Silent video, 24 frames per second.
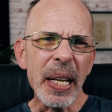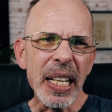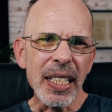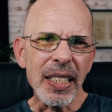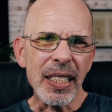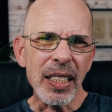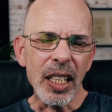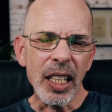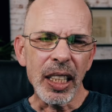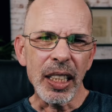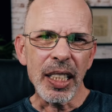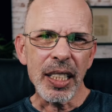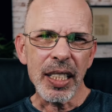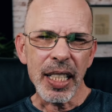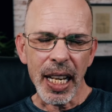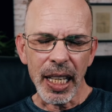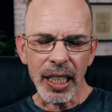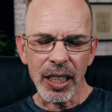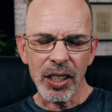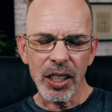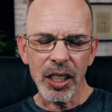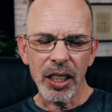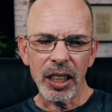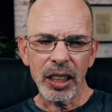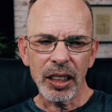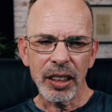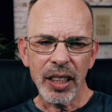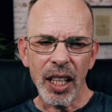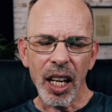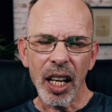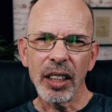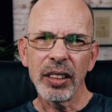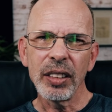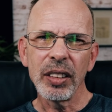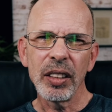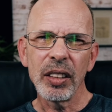baseline is actually
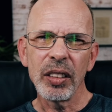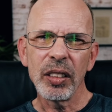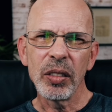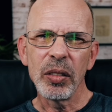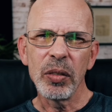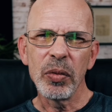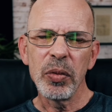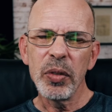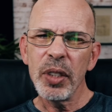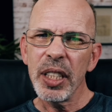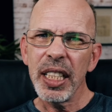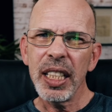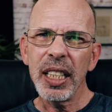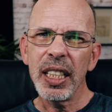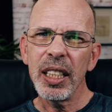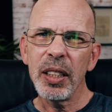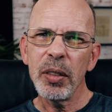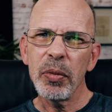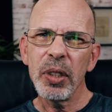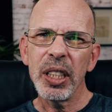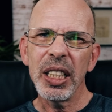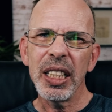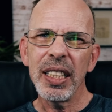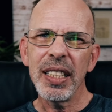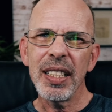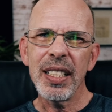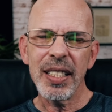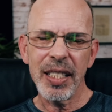done really, really